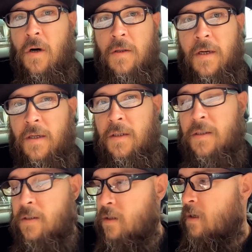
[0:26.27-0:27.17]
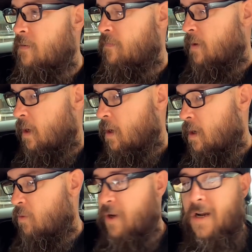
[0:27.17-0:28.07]
all that good stuff.
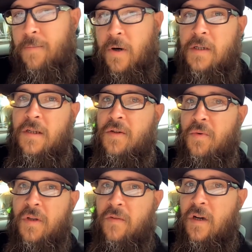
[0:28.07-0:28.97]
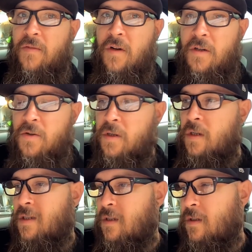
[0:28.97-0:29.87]
We got it priced at
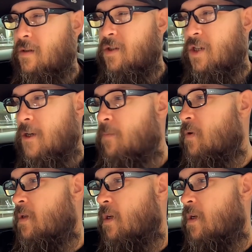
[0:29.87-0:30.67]
$2,500. That's a little cheaper